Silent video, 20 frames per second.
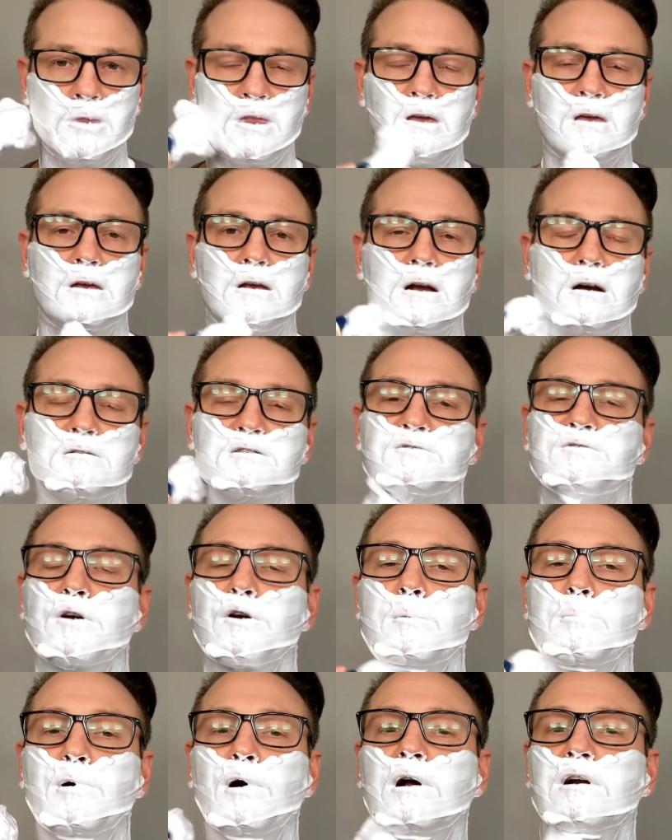I was
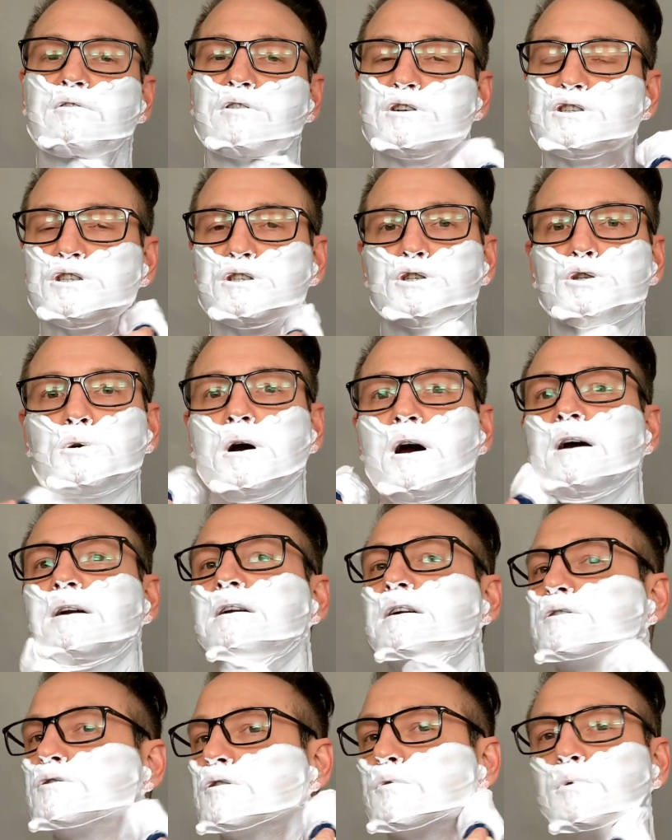very proud of her. She
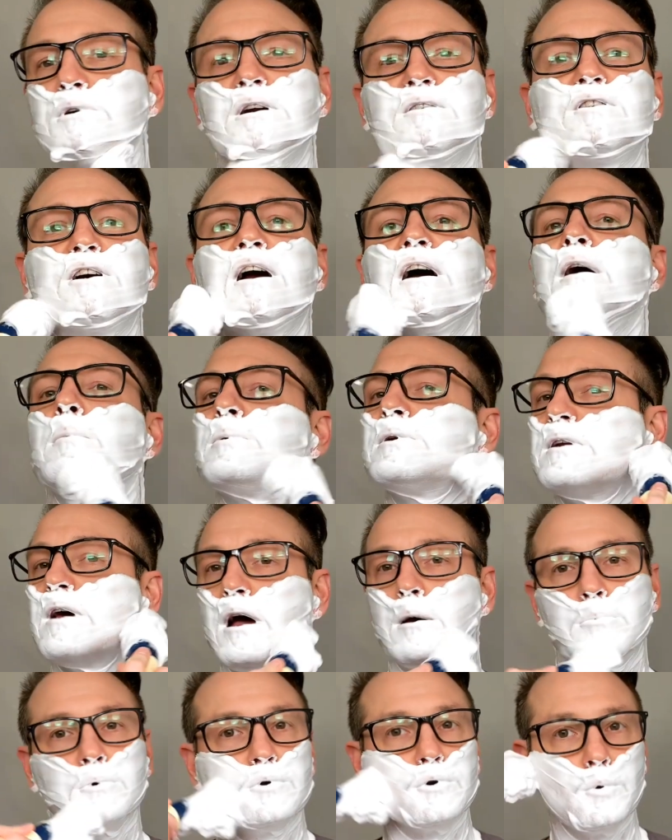tried until whatever happened,
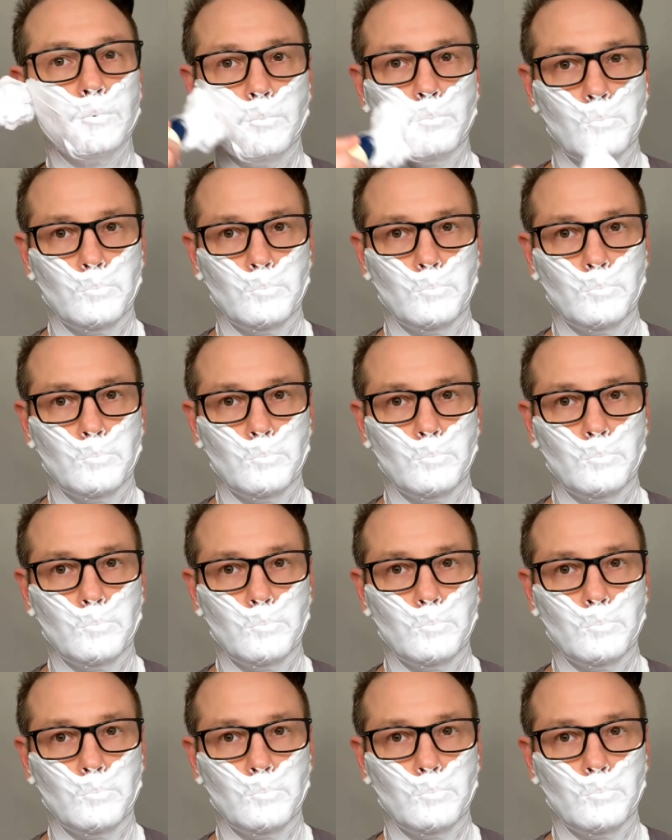happened.